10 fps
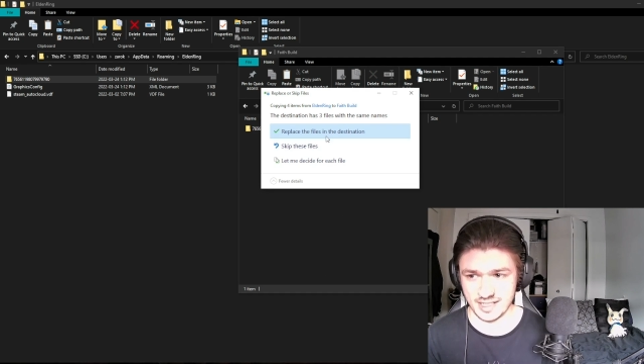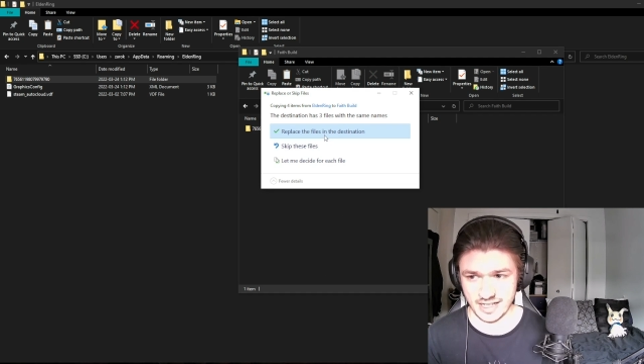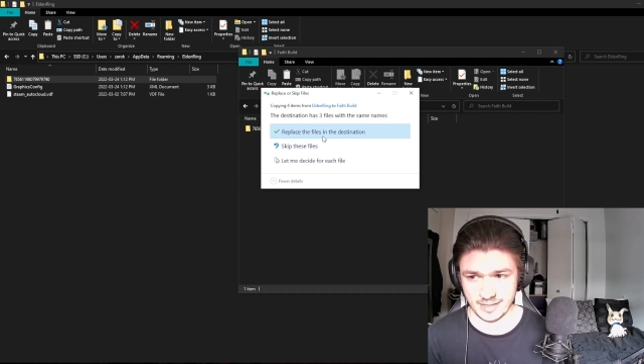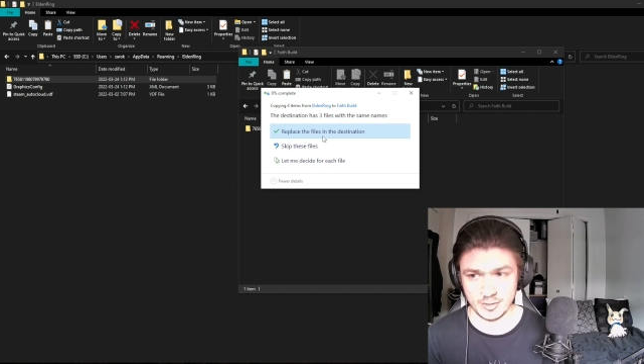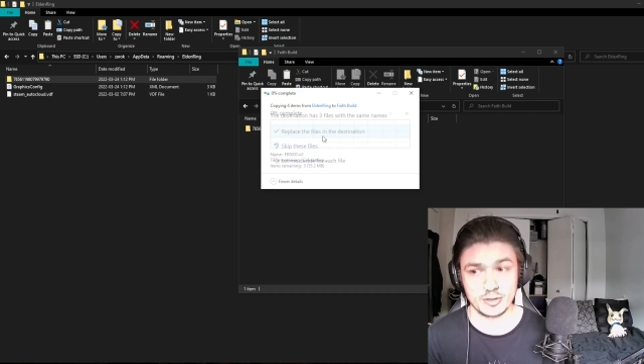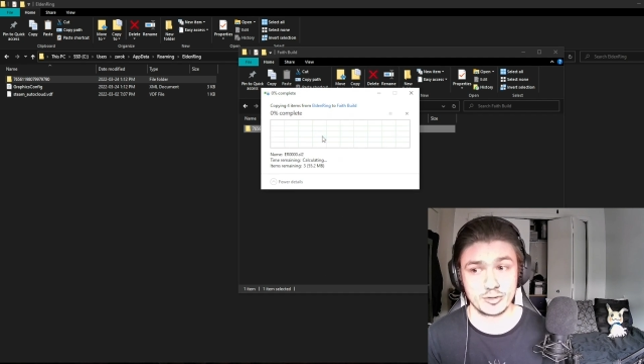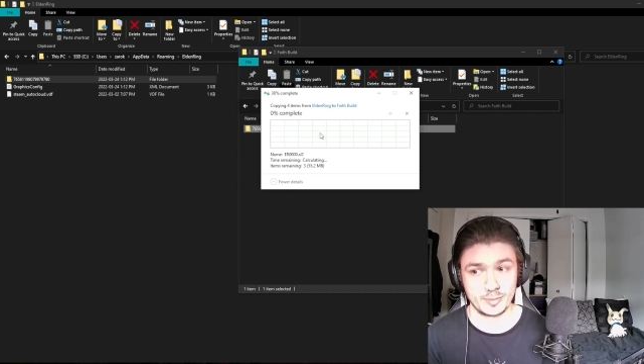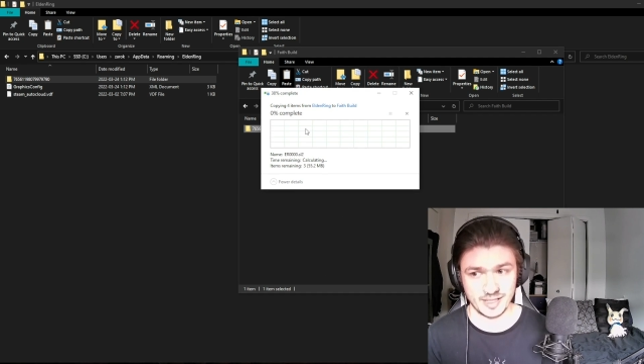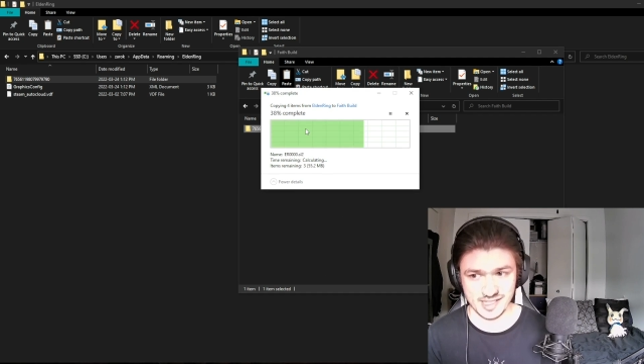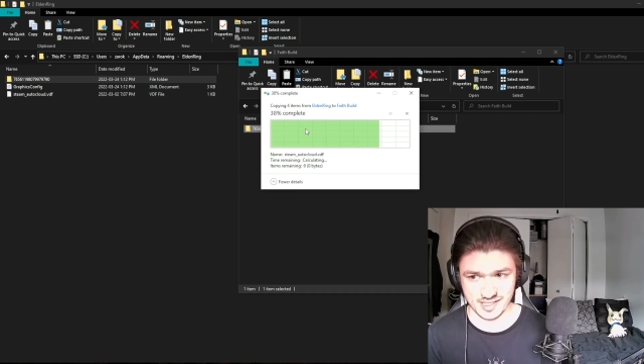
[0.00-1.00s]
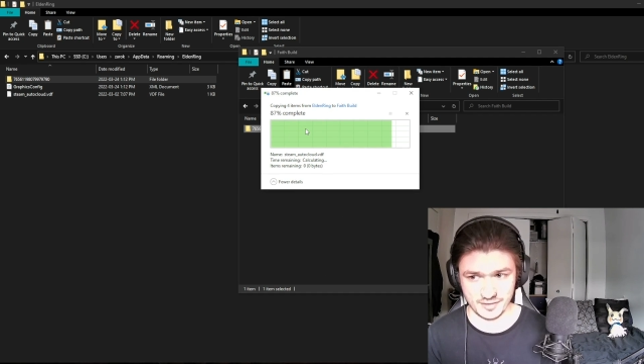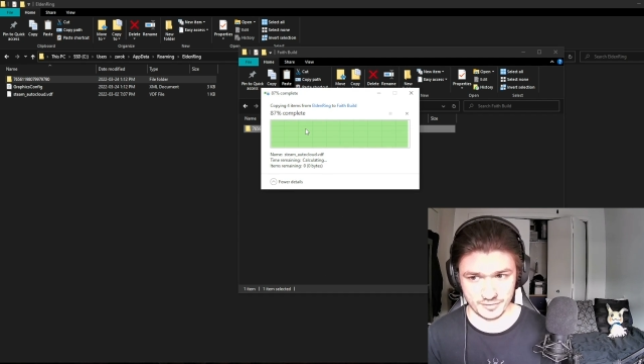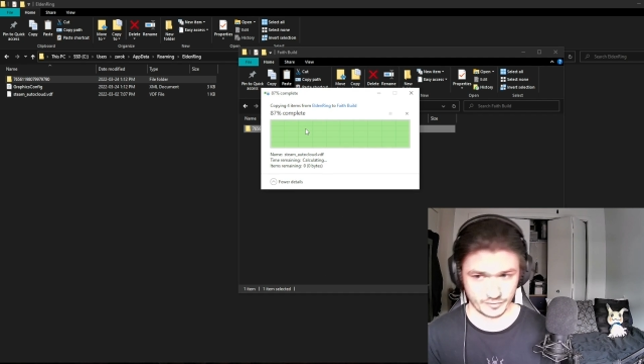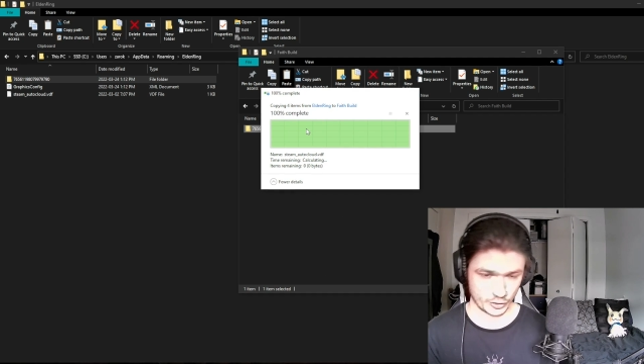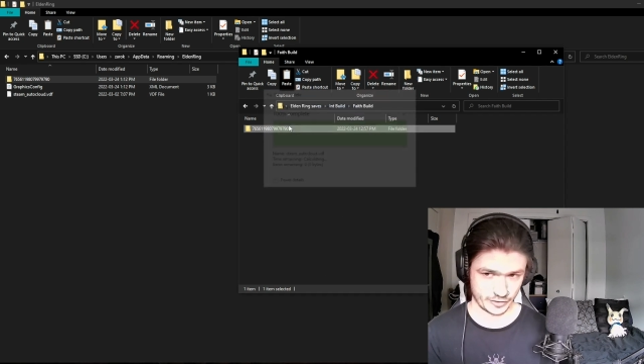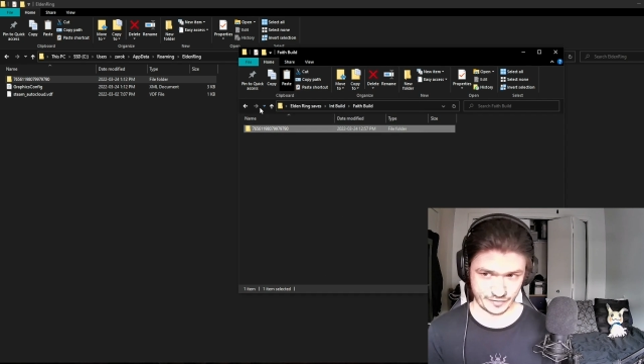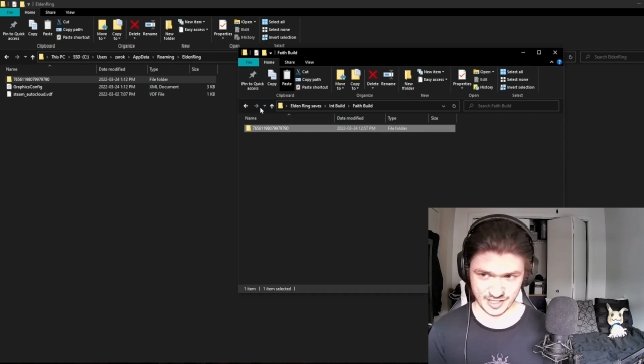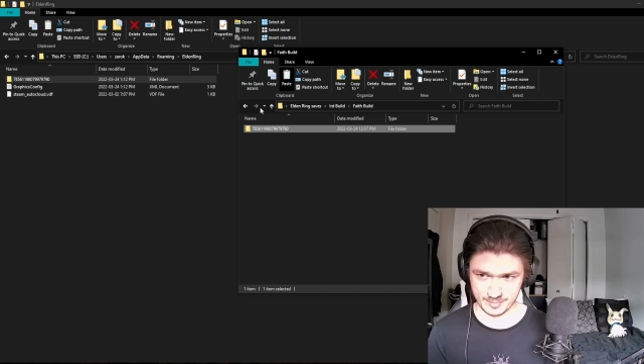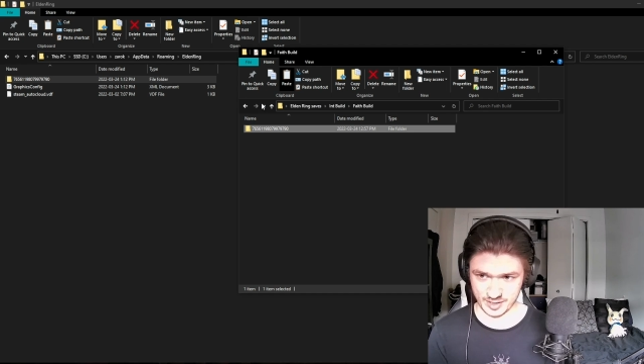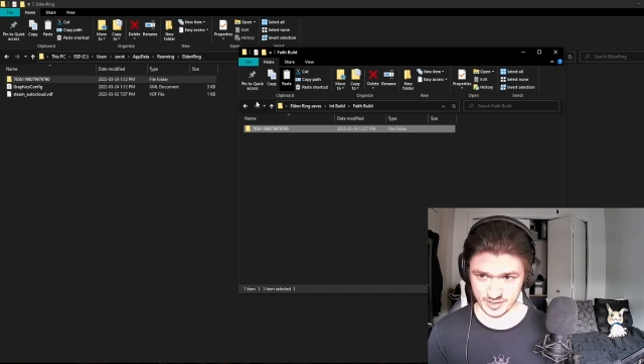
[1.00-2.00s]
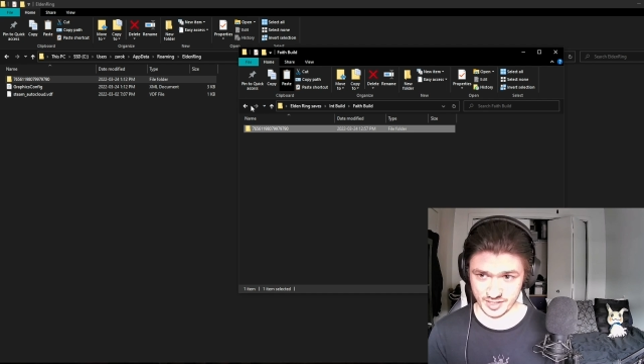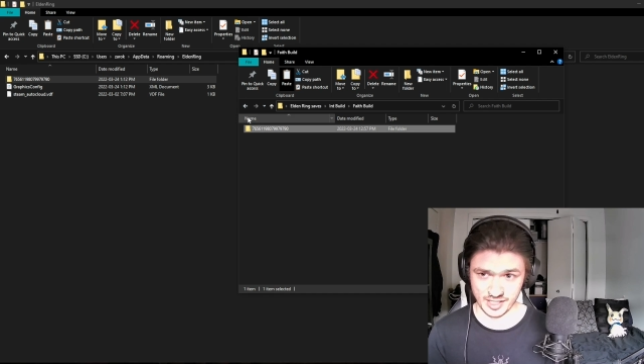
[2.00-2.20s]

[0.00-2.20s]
and I'm going to replace it for the Fate build.